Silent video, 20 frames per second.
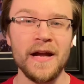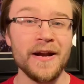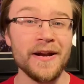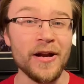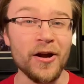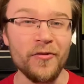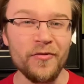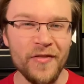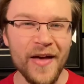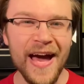
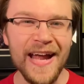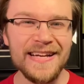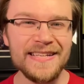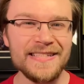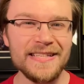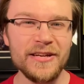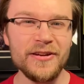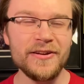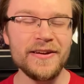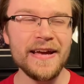Now that
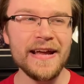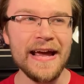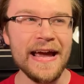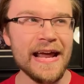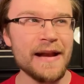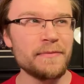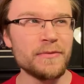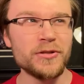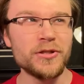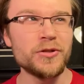is how you get
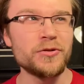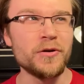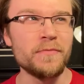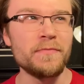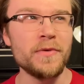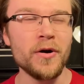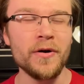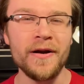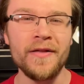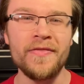animals to
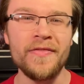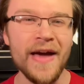emote,